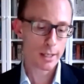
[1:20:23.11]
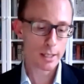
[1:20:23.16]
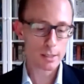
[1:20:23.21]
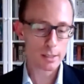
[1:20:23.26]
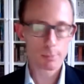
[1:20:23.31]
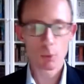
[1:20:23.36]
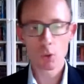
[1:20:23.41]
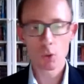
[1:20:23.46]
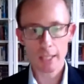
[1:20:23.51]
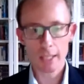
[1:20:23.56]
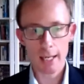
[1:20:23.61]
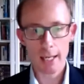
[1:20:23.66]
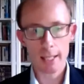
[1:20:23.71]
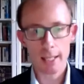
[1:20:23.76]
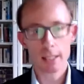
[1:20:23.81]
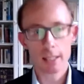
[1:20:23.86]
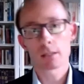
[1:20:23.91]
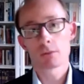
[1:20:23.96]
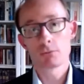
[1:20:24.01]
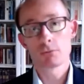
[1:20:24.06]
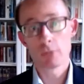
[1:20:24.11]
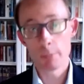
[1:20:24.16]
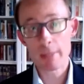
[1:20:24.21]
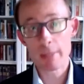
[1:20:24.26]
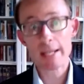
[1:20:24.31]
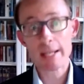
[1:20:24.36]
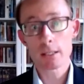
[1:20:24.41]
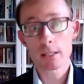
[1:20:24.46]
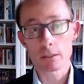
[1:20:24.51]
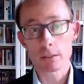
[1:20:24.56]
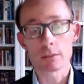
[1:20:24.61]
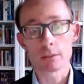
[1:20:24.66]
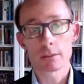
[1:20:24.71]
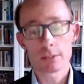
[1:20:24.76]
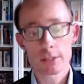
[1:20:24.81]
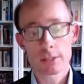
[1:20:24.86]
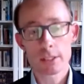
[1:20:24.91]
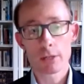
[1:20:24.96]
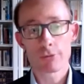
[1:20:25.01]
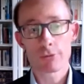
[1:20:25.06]
It's more like
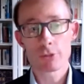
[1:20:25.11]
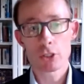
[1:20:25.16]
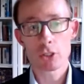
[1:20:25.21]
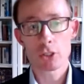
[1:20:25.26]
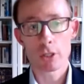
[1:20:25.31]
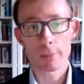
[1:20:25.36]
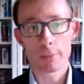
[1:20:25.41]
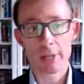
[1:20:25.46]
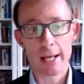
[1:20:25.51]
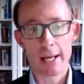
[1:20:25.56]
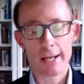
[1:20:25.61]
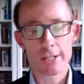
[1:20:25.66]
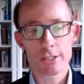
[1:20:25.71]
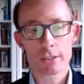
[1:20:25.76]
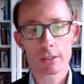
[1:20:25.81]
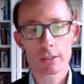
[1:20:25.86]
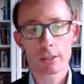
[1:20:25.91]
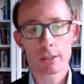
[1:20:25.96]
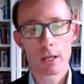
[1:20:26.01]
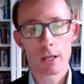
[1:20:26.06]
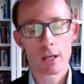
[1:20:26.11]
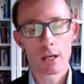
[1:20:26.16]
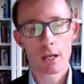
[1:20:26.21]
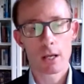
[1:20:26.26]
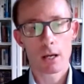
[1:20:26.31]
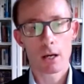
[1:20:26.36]
remedial self-determination